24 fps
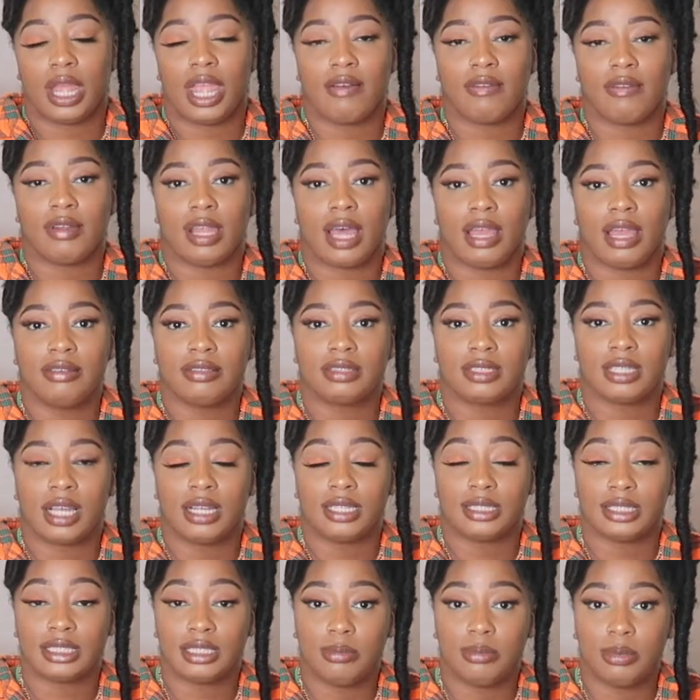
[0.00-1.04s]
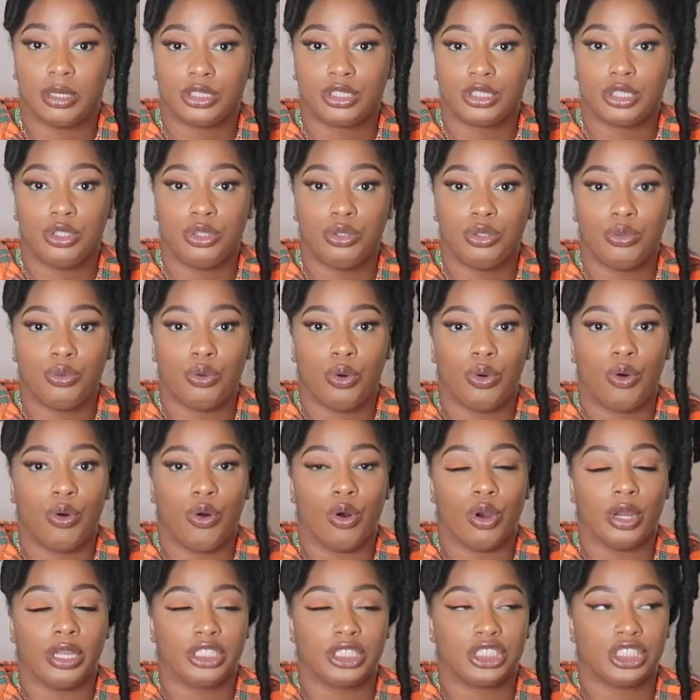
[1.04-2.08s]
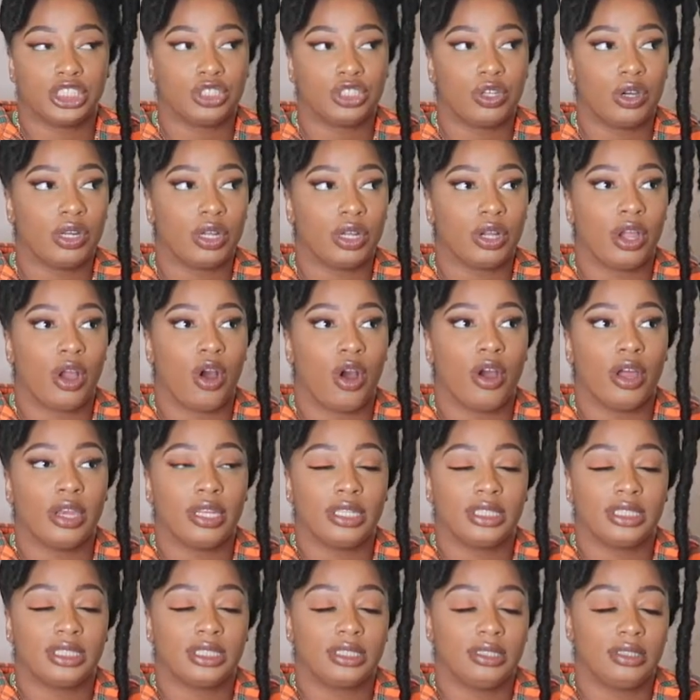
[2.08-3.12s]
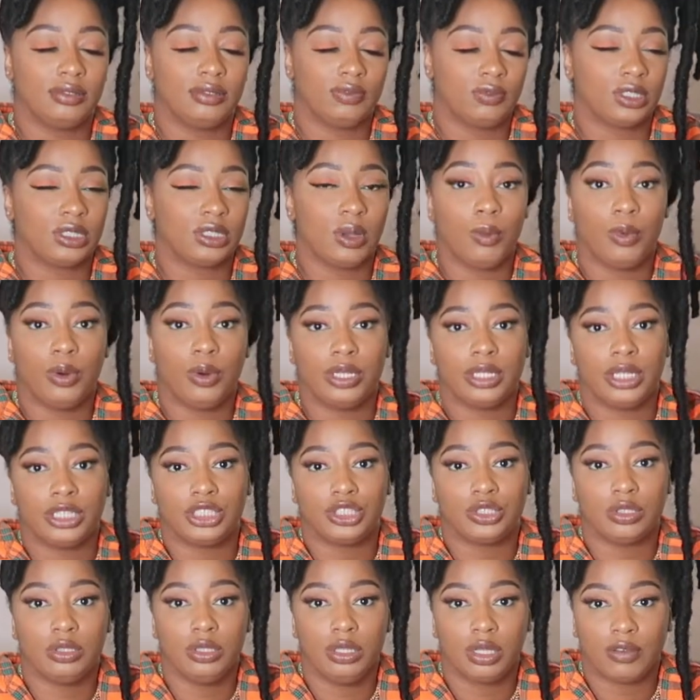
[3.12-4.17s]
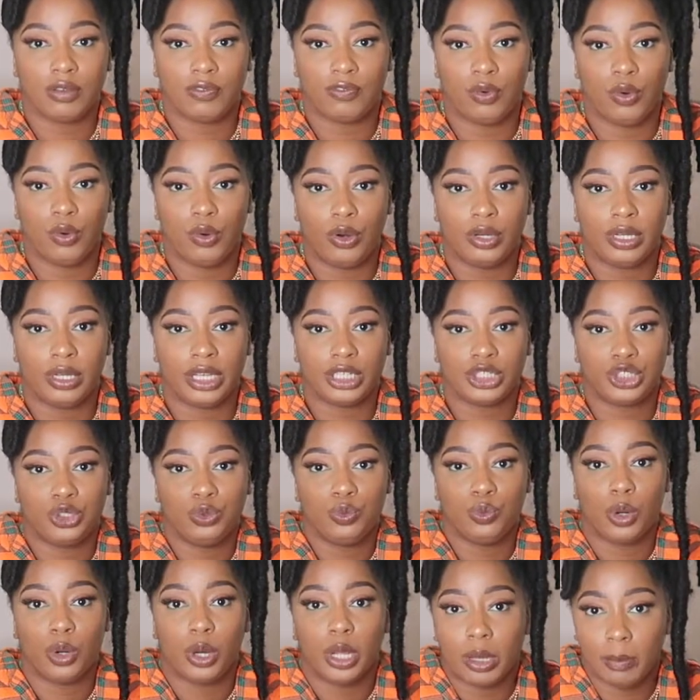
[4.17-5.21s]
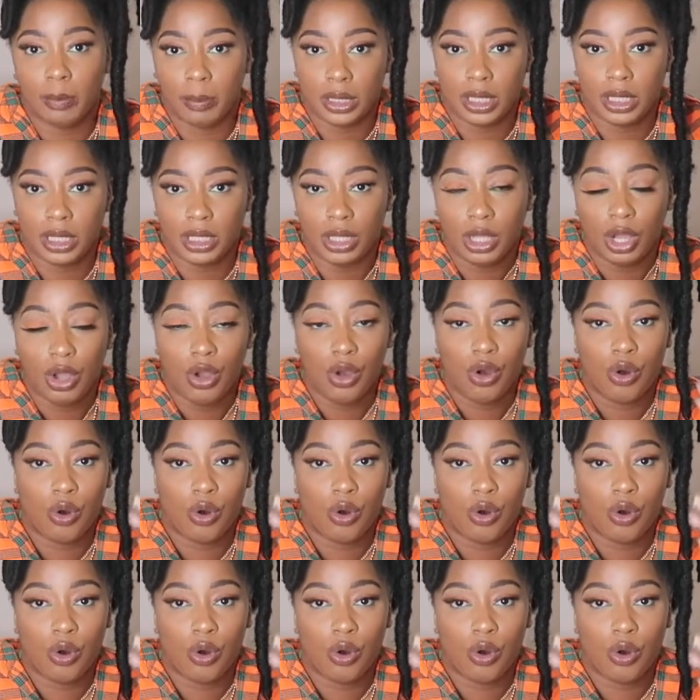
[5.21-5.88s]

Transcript: have a lifestyle similar to you? Or is your target audience someone that you're looking for, that you want to be,